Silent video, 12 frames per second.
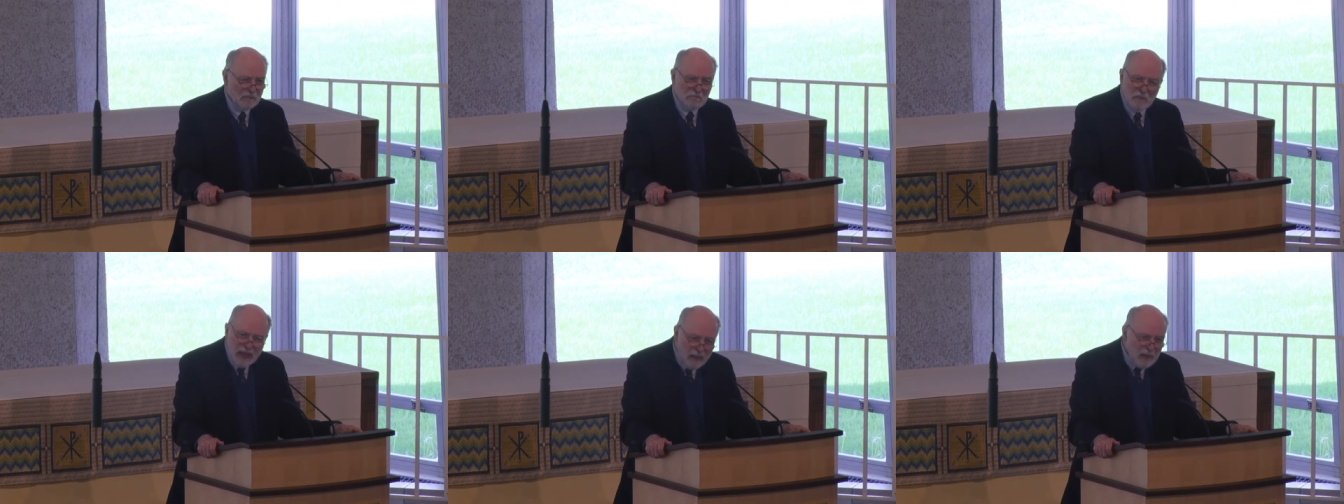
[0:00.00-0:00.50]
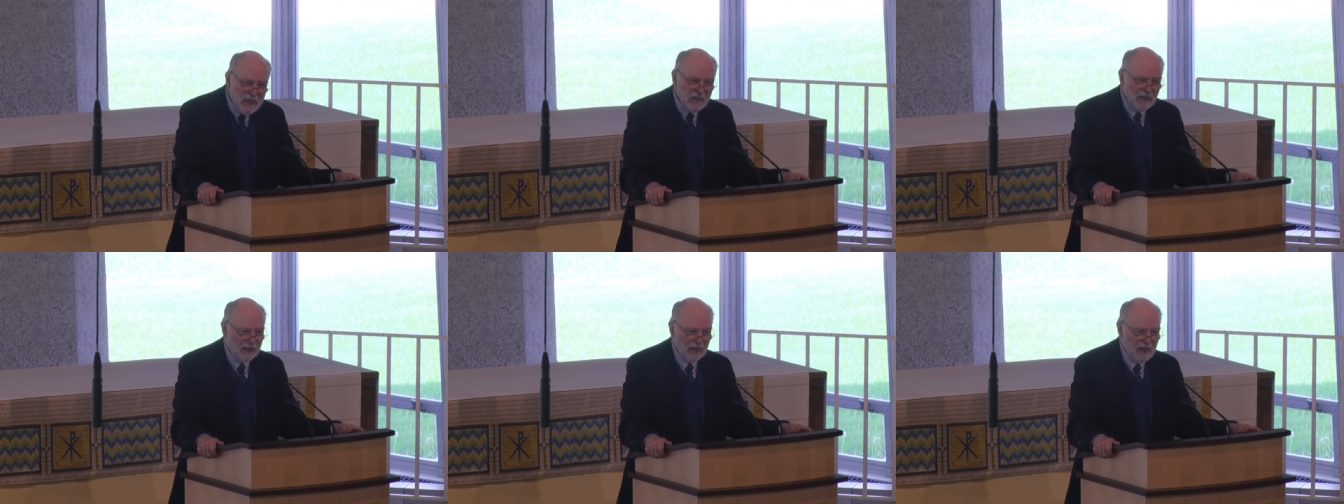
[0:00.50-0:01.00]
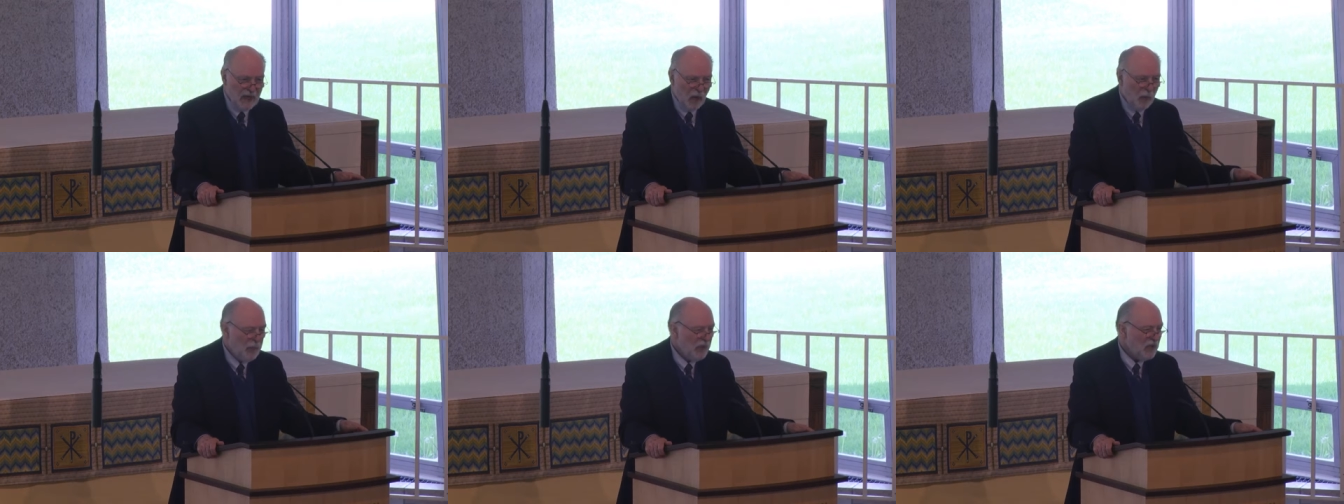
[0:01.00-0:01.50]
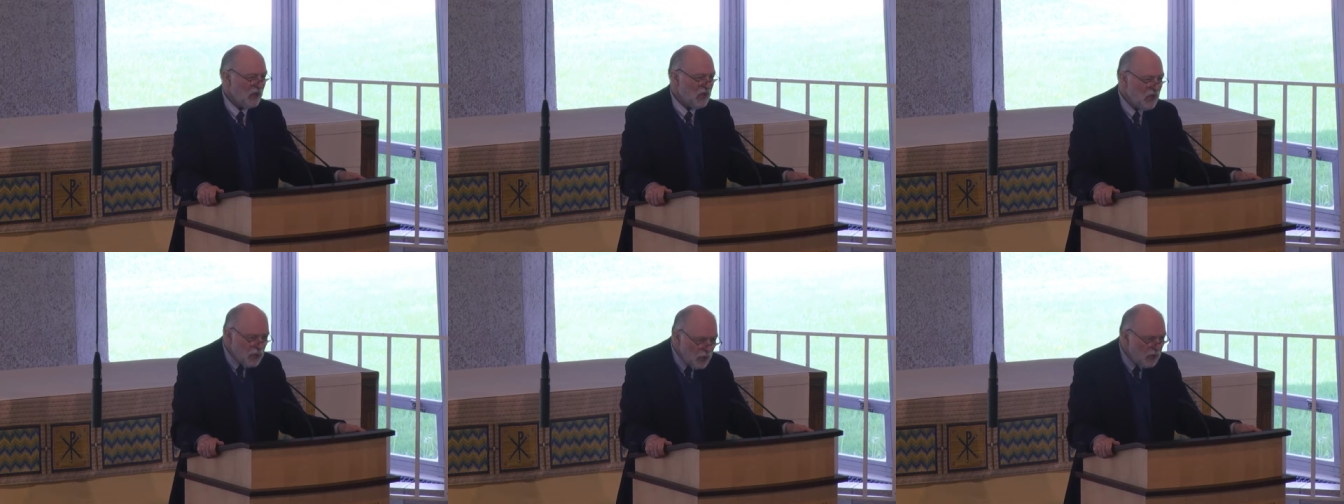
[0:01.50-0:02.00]
maybe it can help us
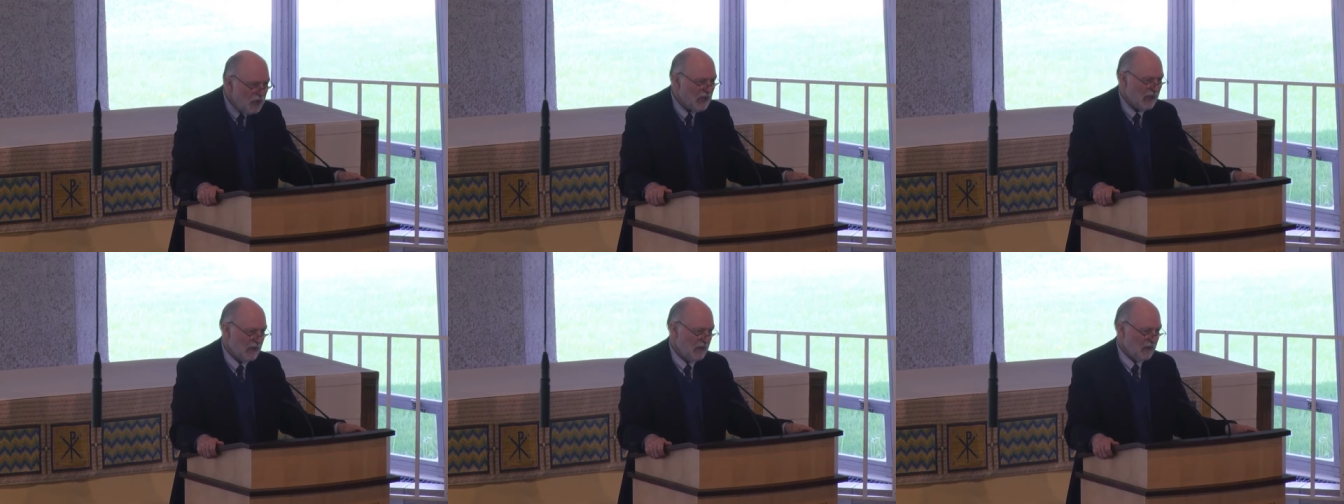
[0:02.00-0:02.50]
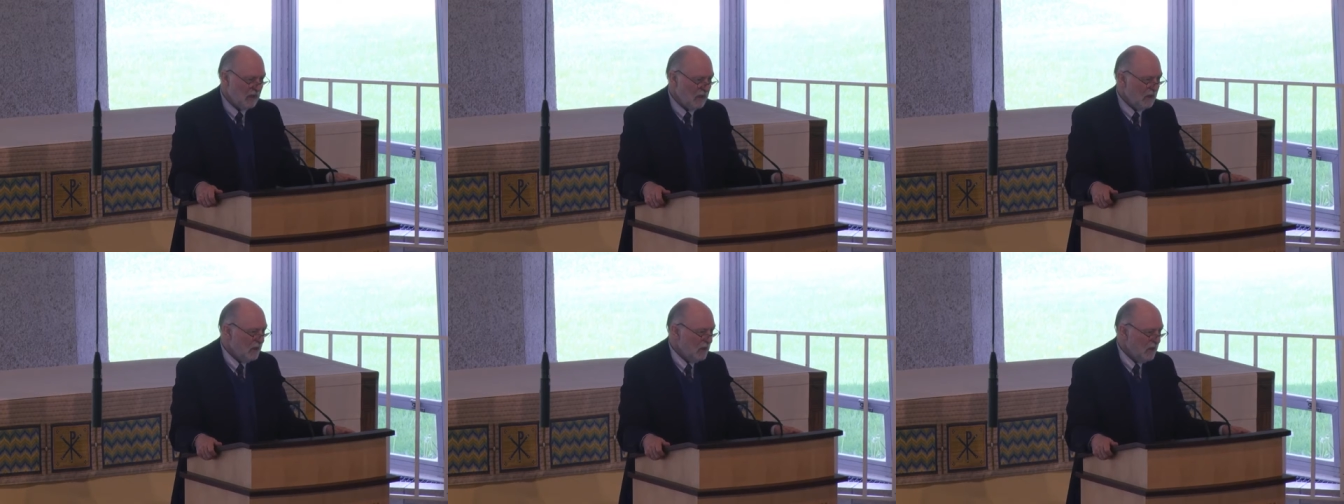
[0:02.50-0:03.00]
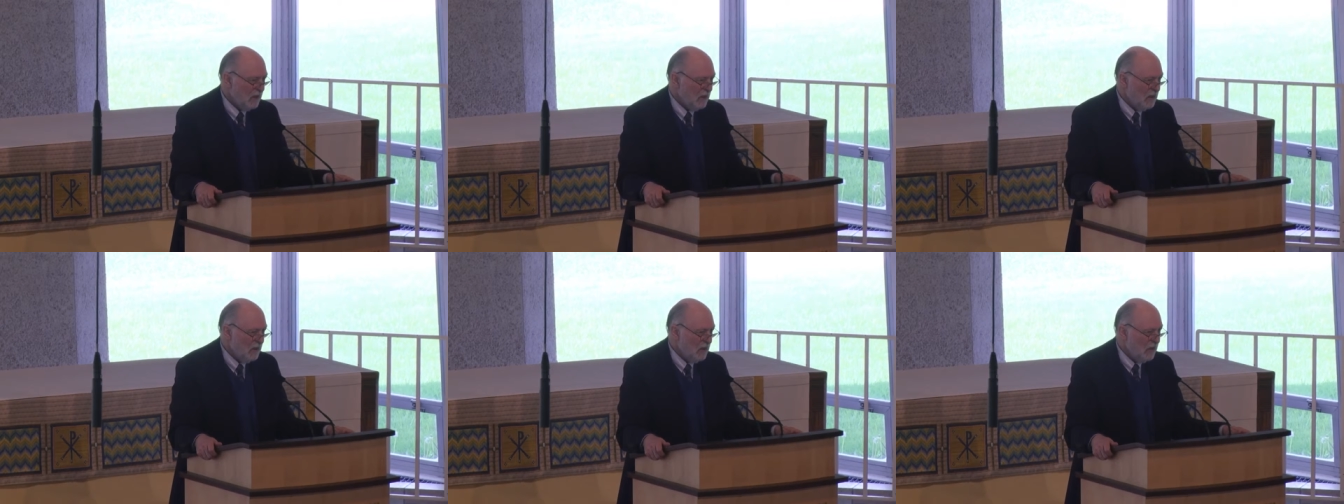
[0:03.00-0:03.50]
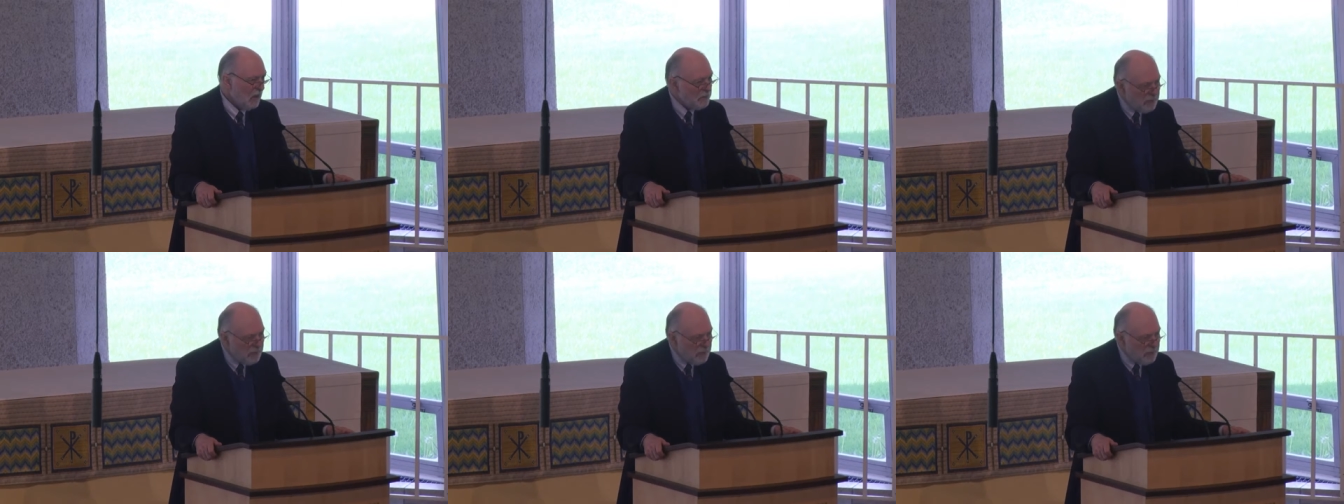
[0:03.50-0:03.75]
use it or